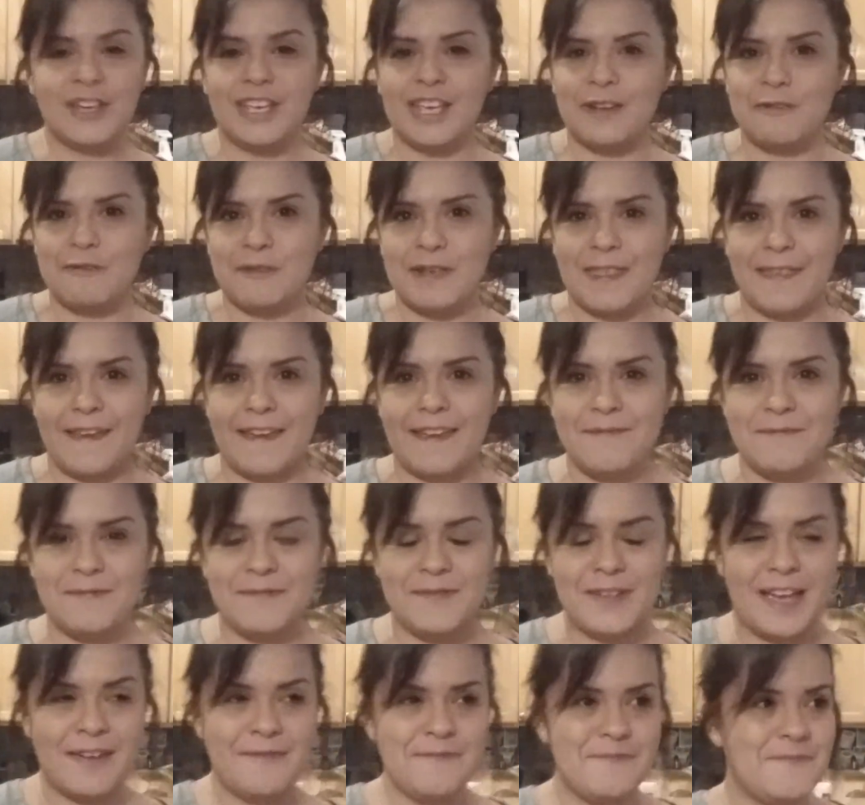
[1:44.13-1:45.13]
cooking with
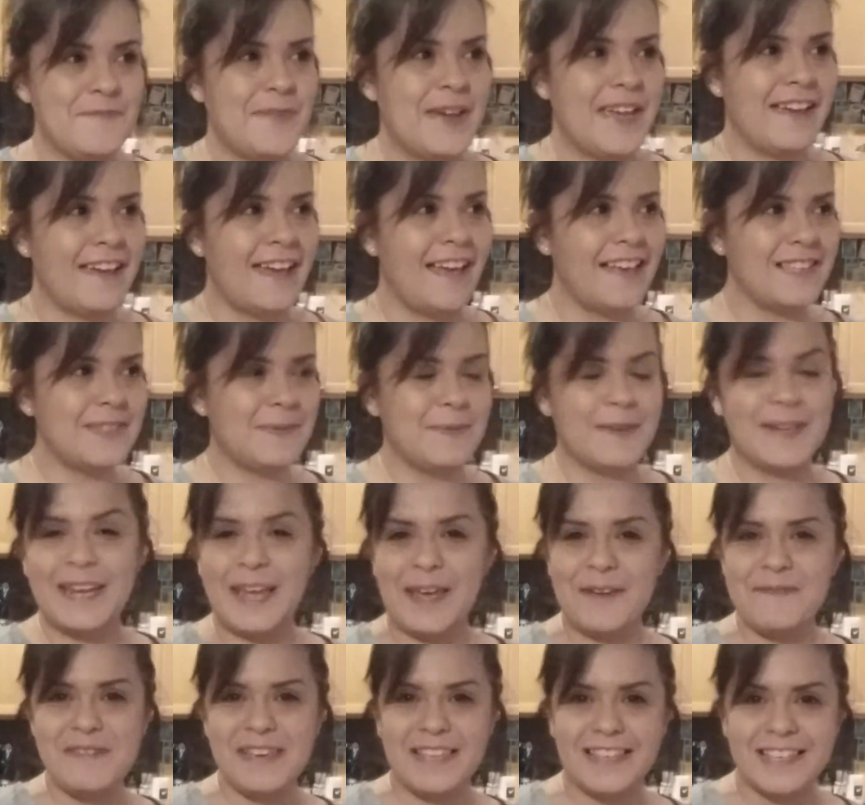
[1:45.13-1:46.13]
it, my husband
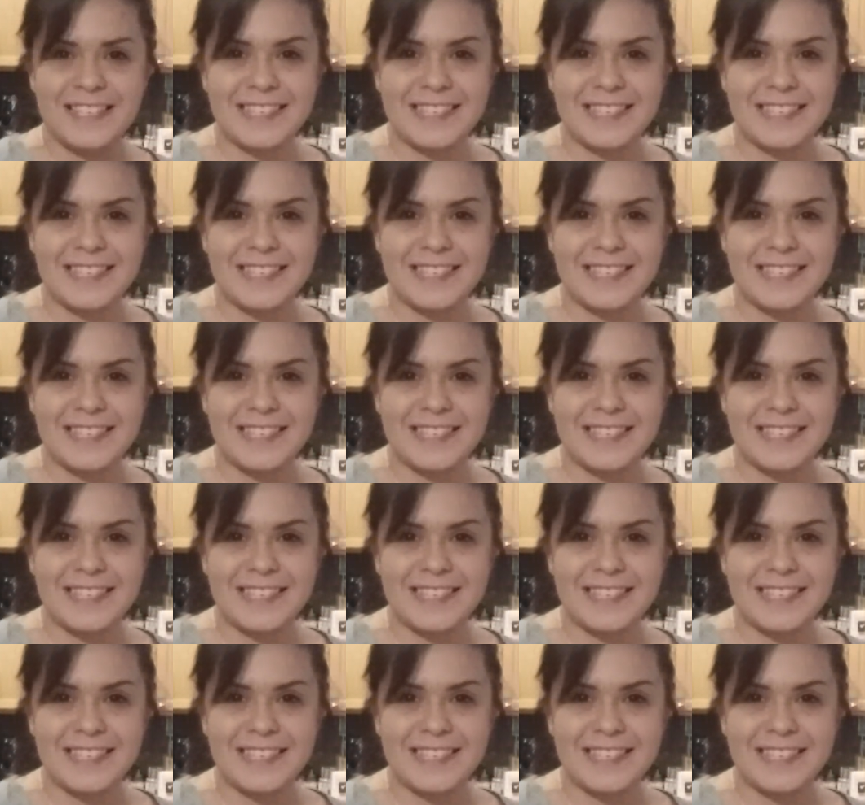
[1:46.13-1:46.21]
gave me